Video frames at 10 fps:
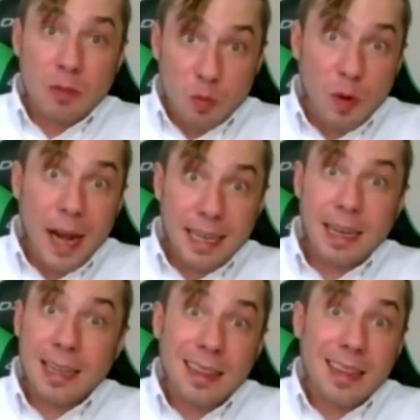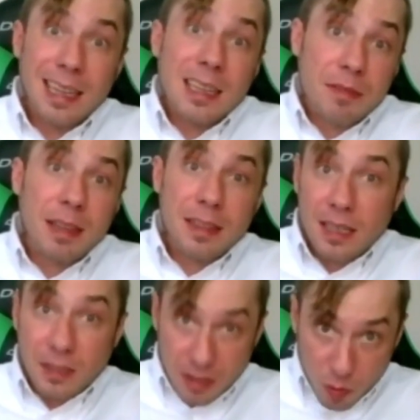ready in the event that
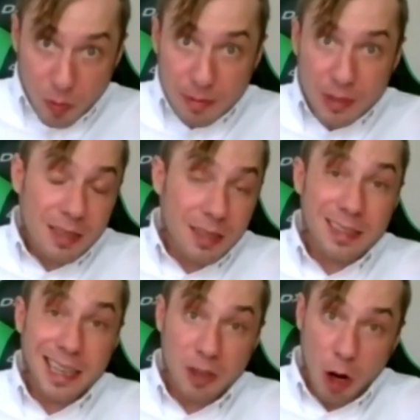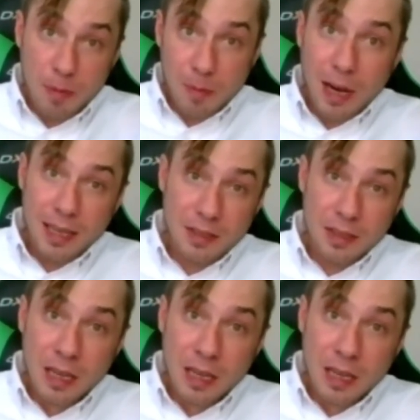your website does get compromised.